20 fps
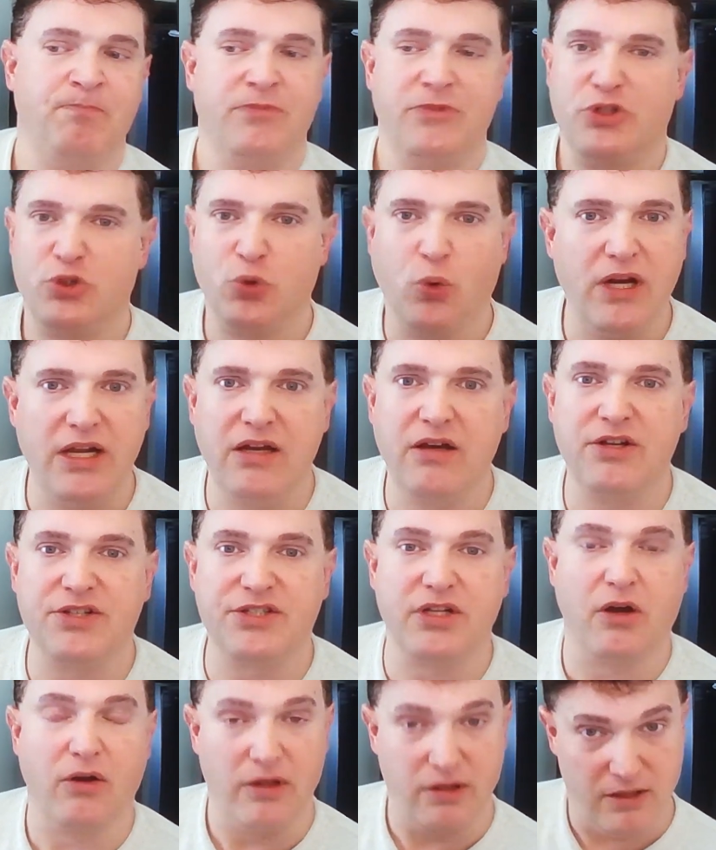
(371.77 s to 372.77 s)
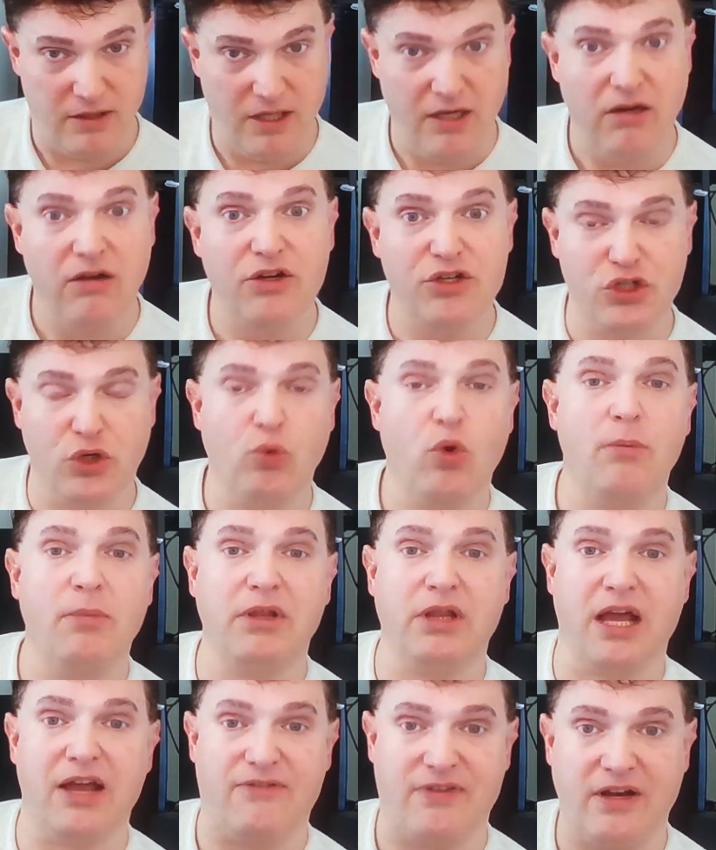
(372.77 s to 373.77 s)
20 years ago, here's your woman
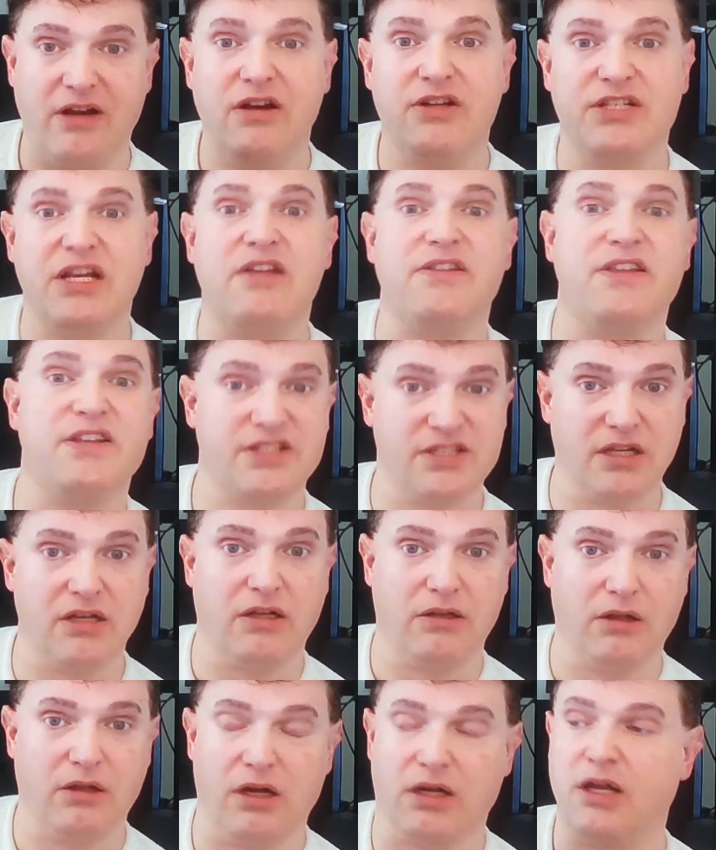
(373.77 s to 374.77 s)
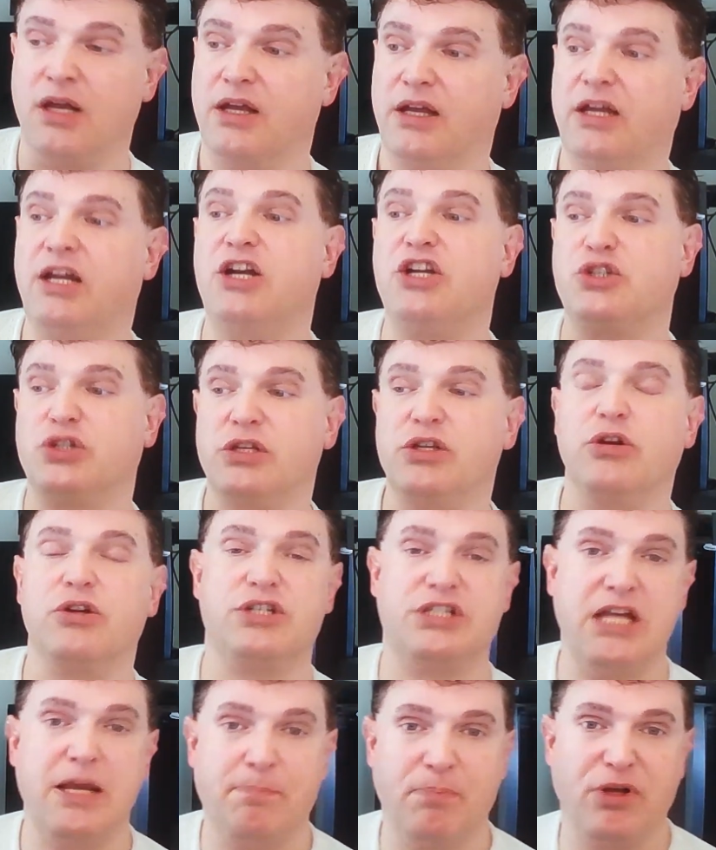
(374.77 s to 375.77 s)
life, here's how this is going to look, here's your
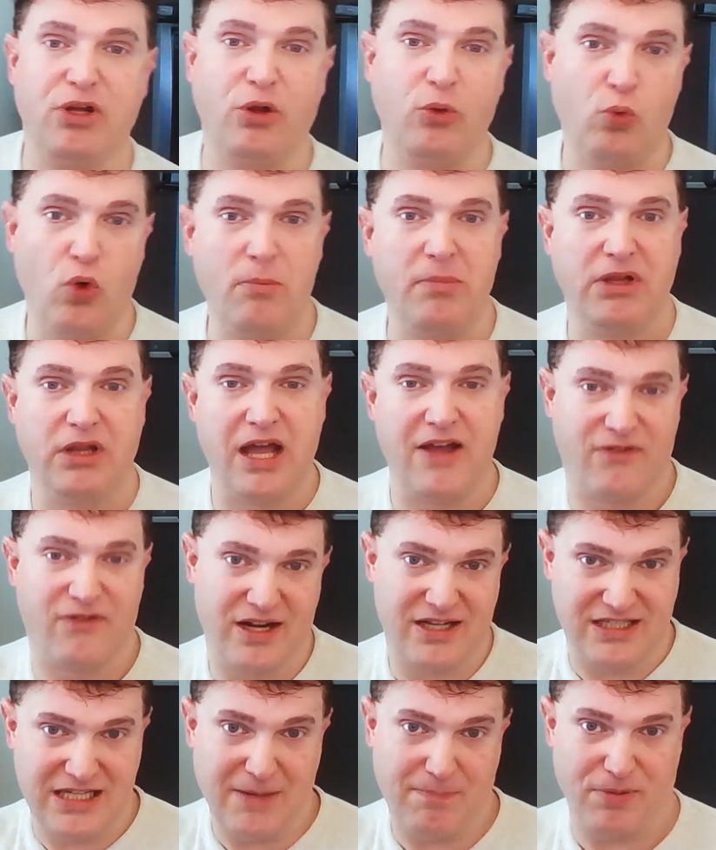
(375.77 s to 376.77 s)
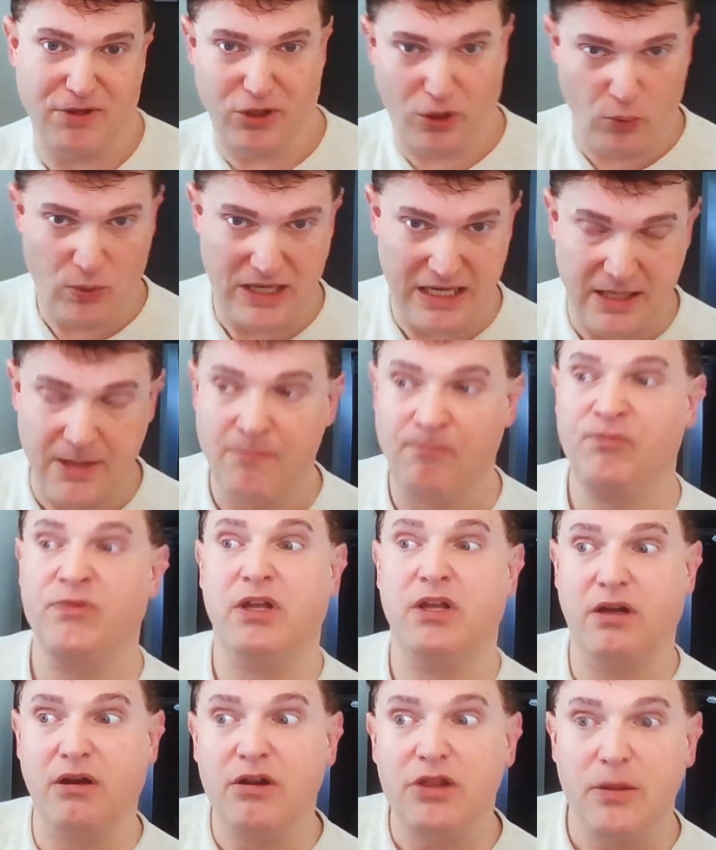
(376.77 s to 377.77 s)
typical woman life on a typical week,
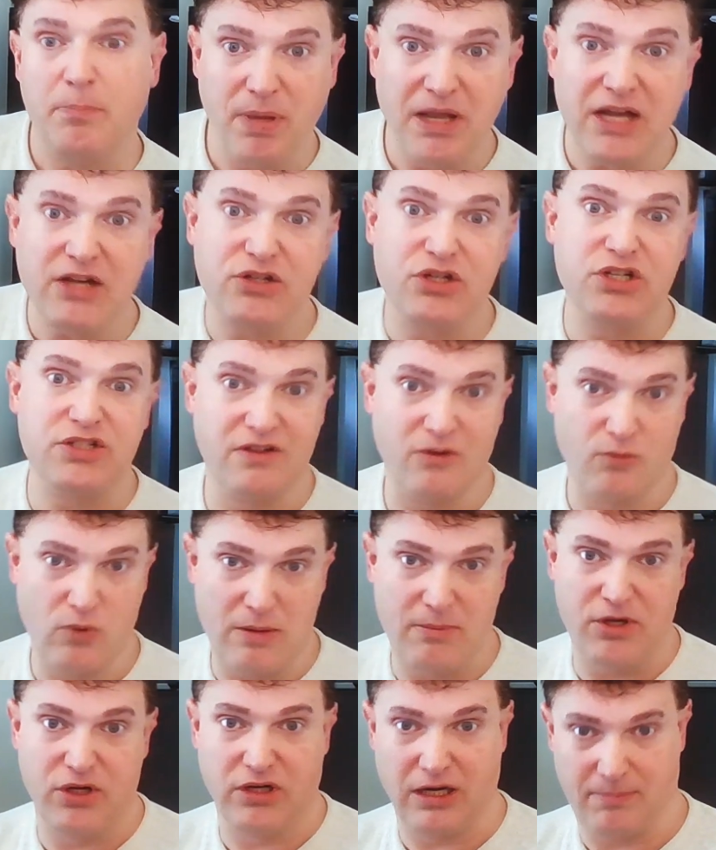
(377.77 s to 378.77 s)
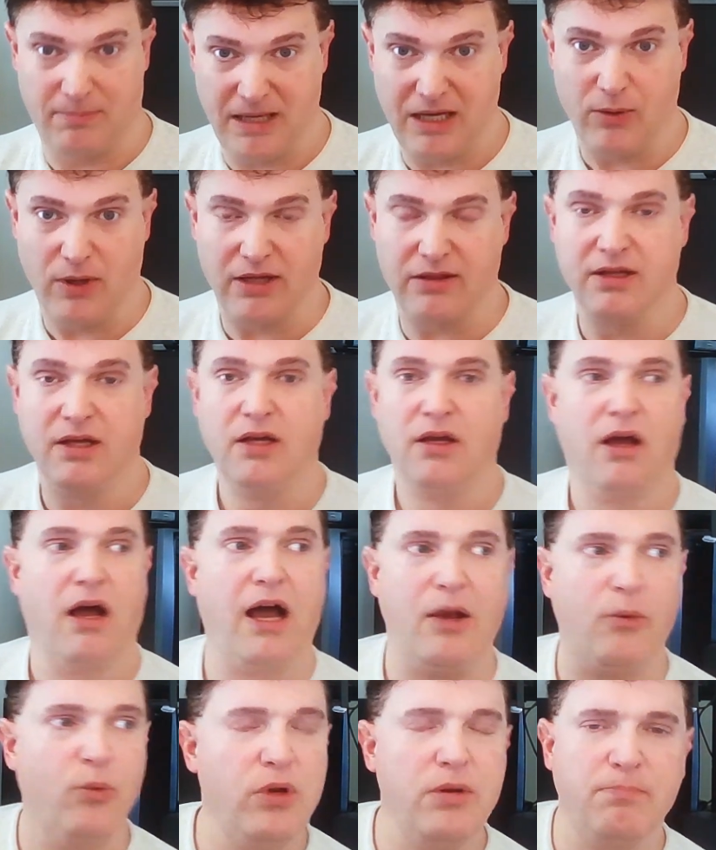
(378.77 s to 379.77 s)
here are the pictures of the women you're going to be with,
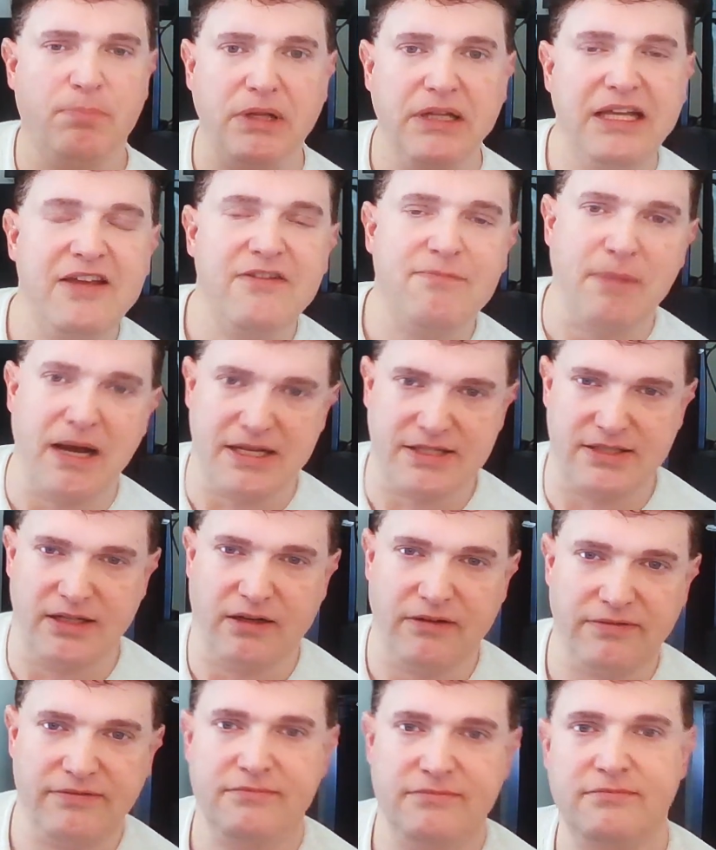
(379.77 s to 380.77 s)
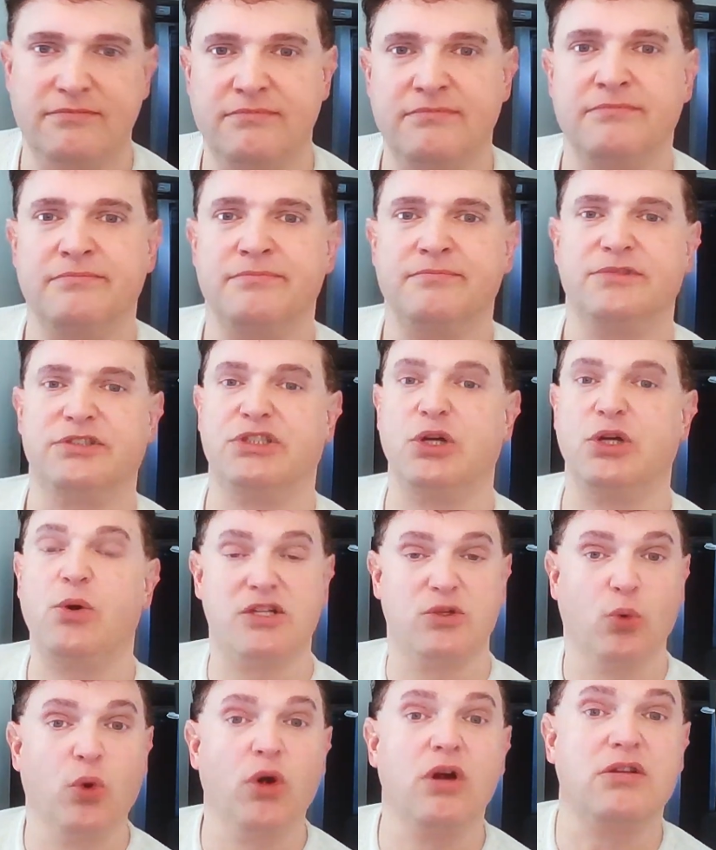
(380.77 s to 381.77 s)
I wouldn't believe myself. So
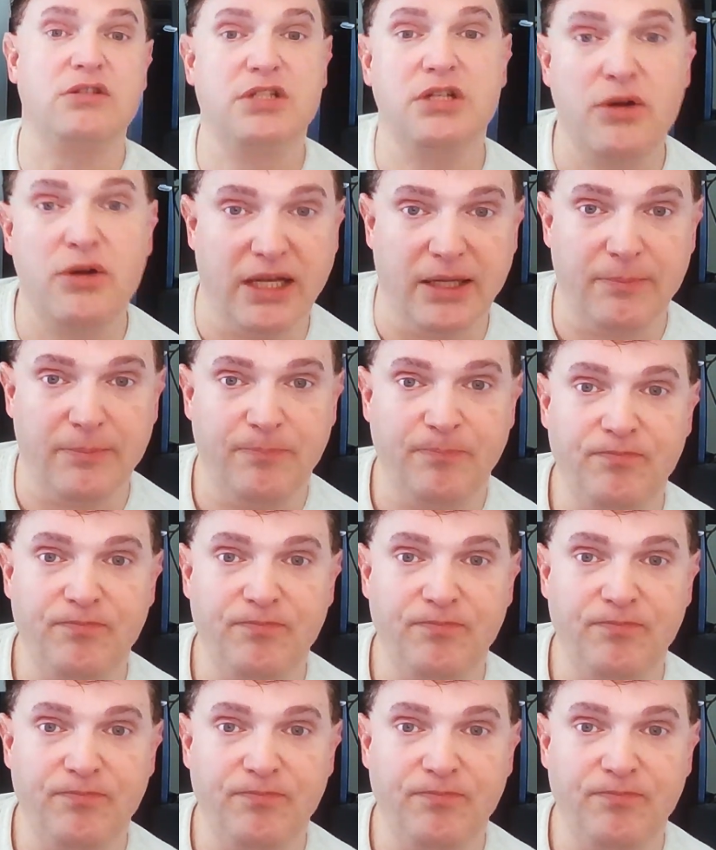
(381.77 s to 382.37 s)
it's worth doing.